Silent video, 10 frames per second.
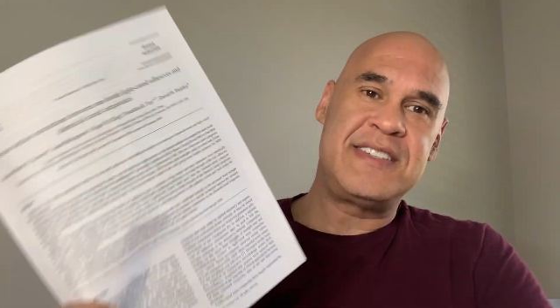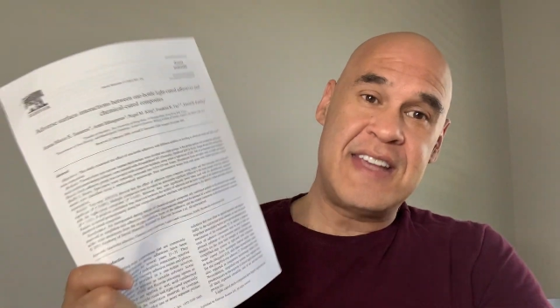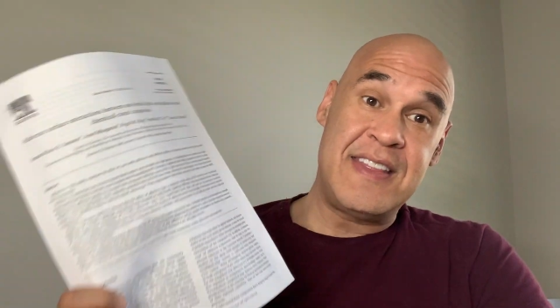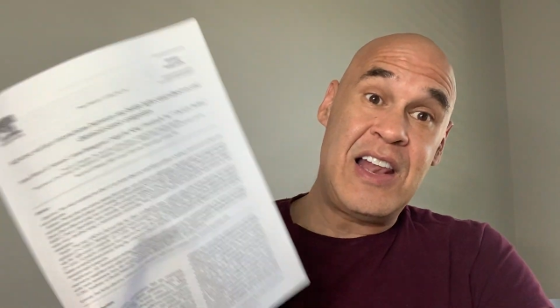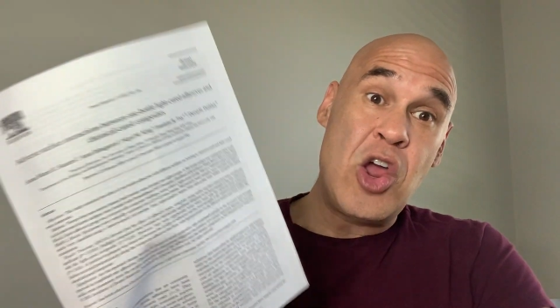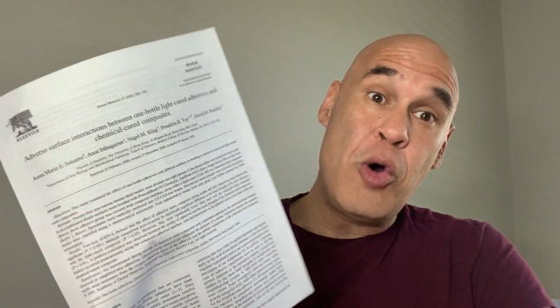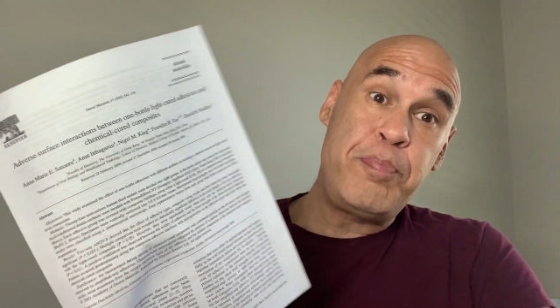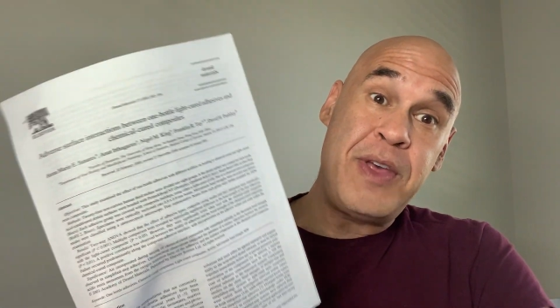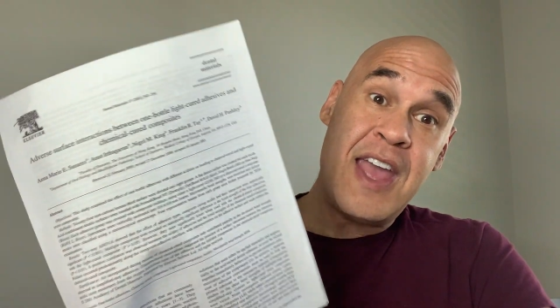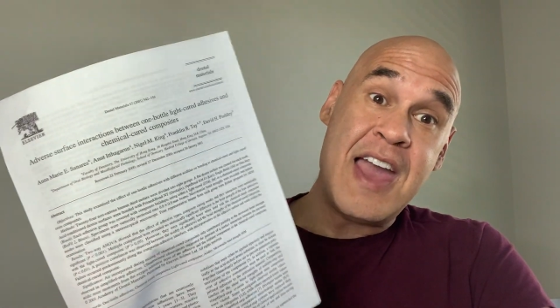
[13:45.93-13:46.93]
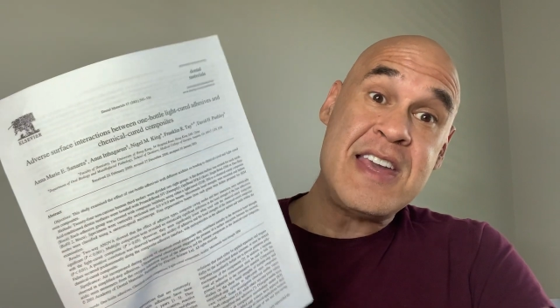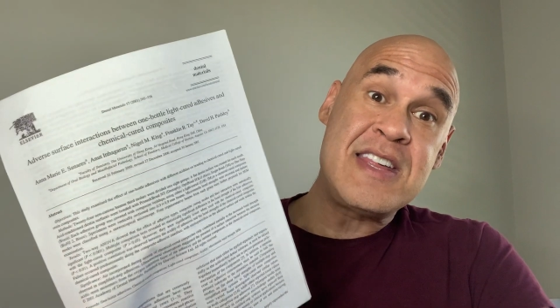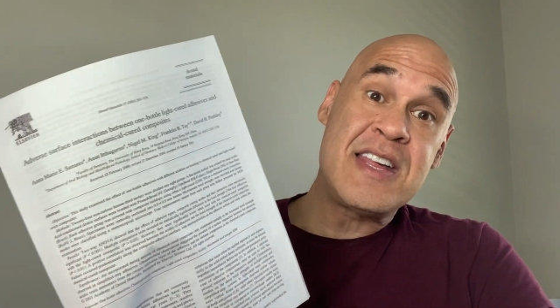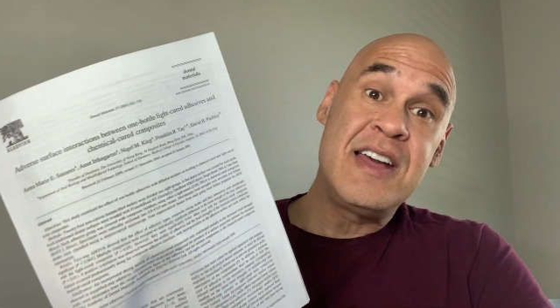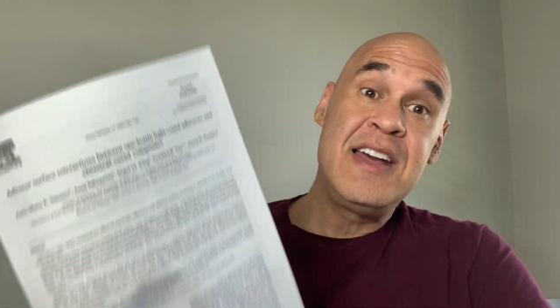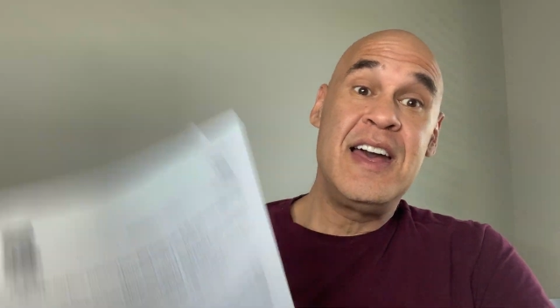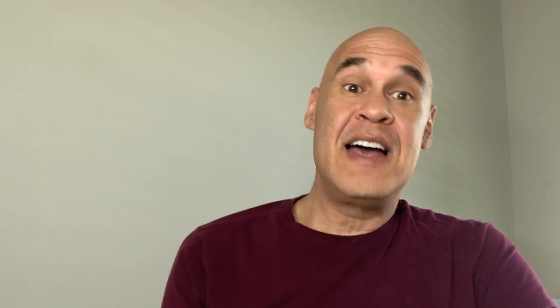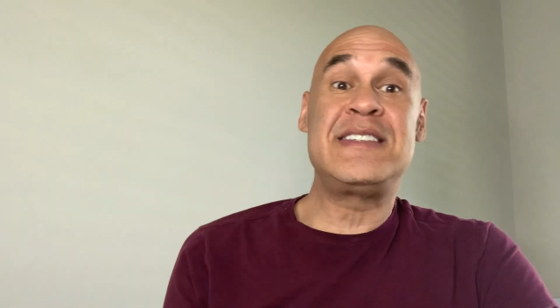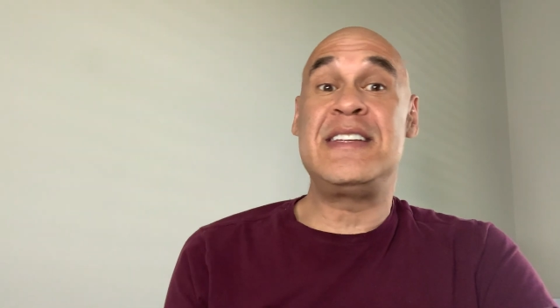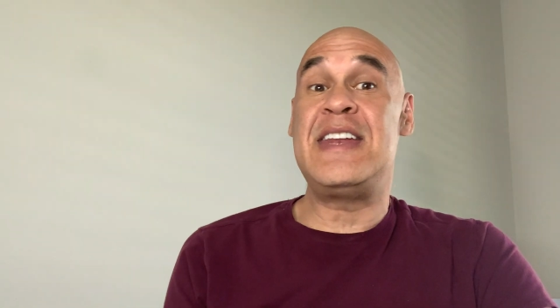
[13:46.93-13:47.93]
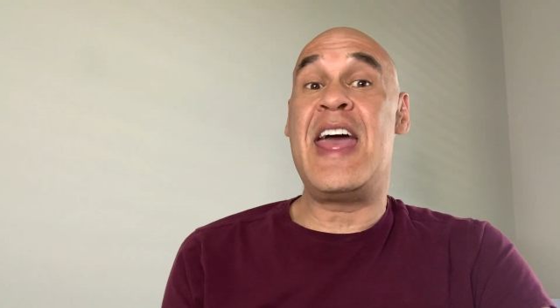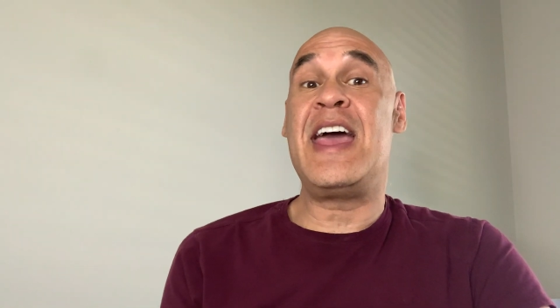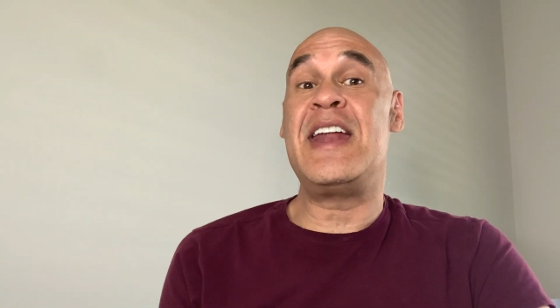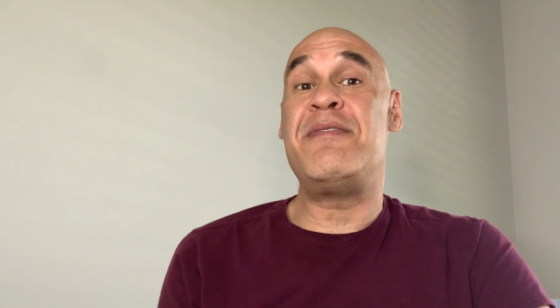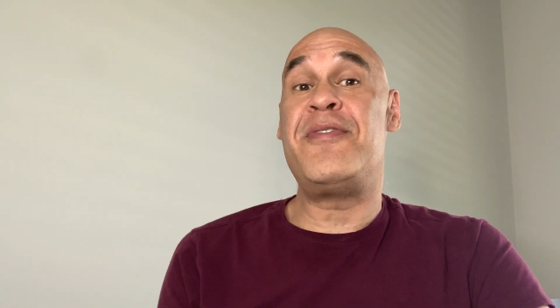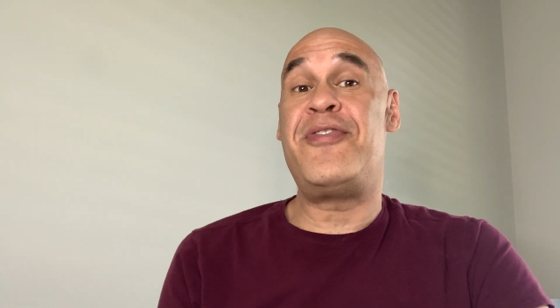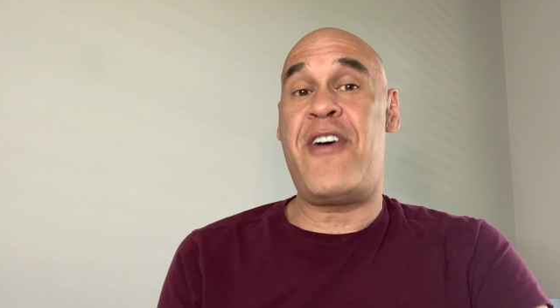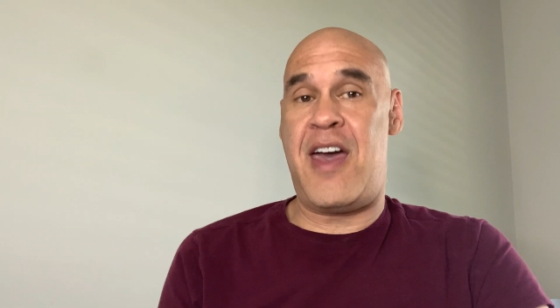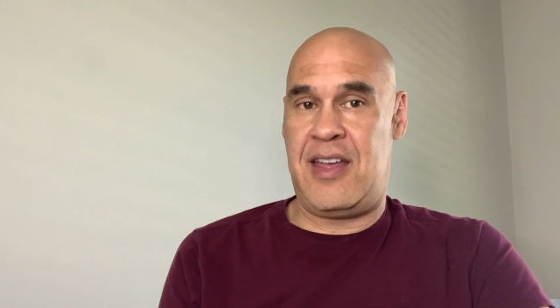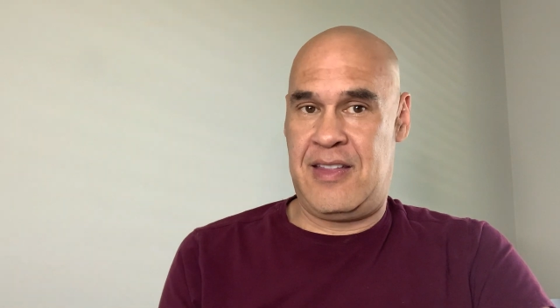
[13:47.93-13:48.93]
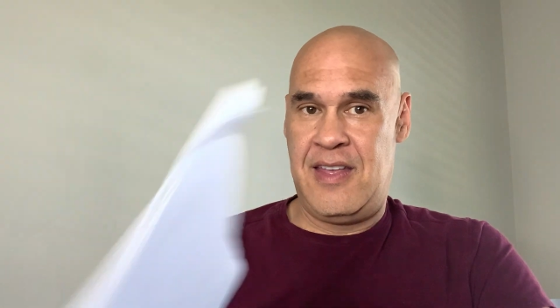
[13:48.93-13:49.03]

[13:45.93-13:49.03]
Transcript: said the low pH has a negative effect.